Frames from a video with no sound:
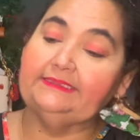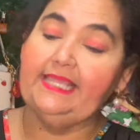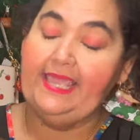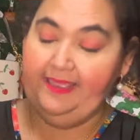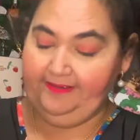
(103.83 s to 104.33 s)

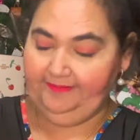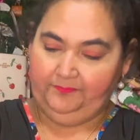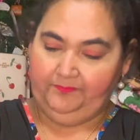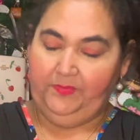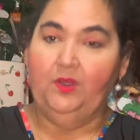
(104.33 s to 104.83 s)
have
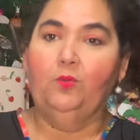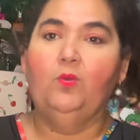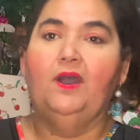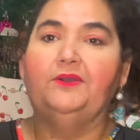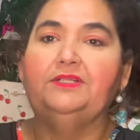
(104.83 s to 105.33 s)

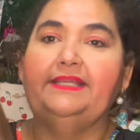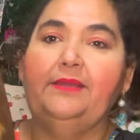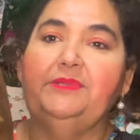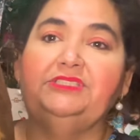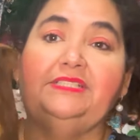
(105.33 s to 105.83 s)
water
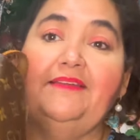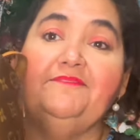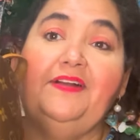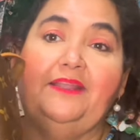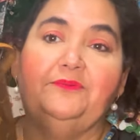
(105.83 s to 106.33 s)
damage, and I'm
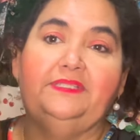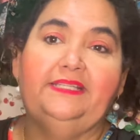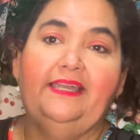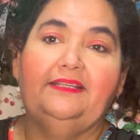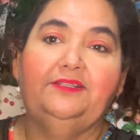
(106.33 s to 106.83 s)
fine with
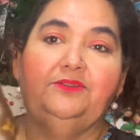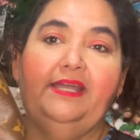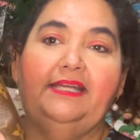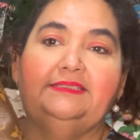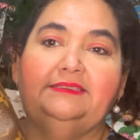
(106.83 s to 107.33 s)
that. You know, it
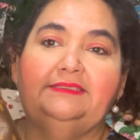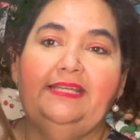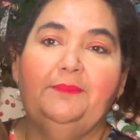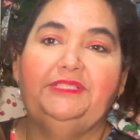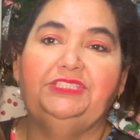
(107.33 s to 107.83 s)
has the
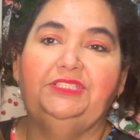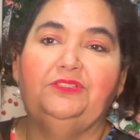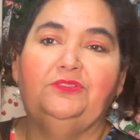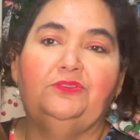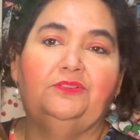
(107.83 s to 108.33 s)
damage here,
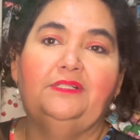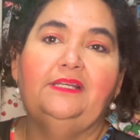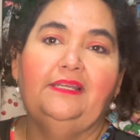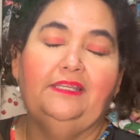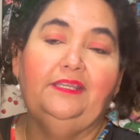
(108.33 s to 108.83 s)
or
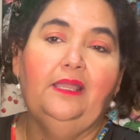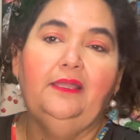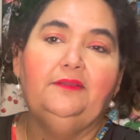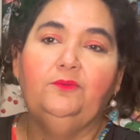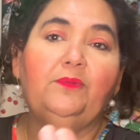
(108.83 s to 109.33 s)

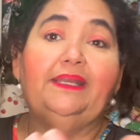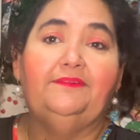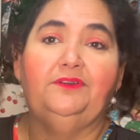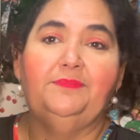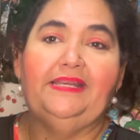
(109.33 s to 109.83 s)

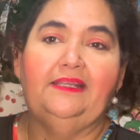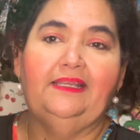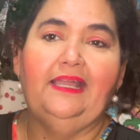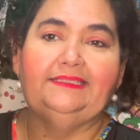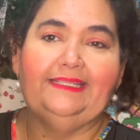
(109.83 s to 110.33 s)
whatever. I mean,
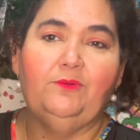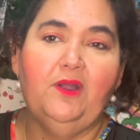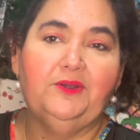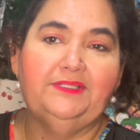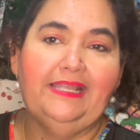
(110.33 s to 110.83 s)
I say
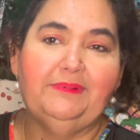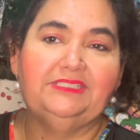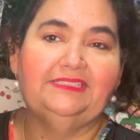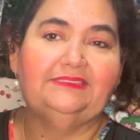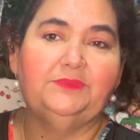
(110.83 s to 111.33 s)
water damage
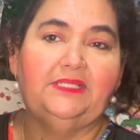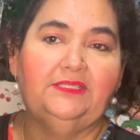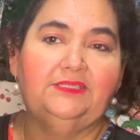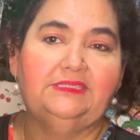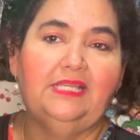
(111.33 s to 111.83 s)
because that's what it
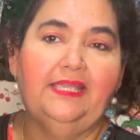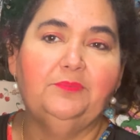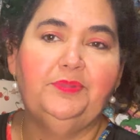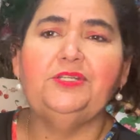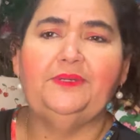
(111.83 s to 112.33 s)
looks like,
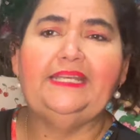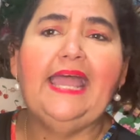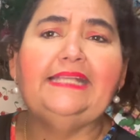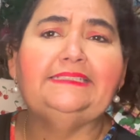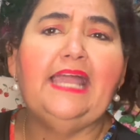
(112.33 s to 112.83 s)
but no, it
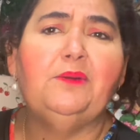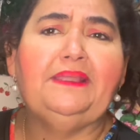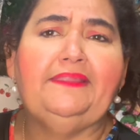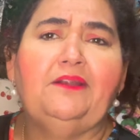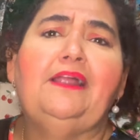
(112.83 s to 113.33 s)
has an owie
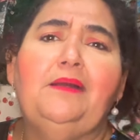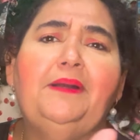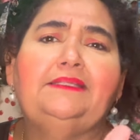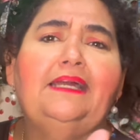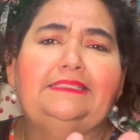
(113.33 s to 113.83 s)
there. How
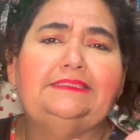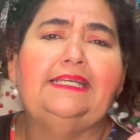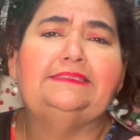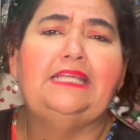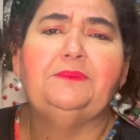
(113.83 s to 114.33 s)
about that? It just
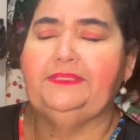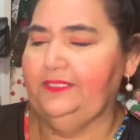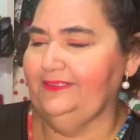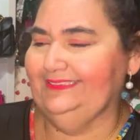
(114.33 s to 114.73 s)
has an owie there.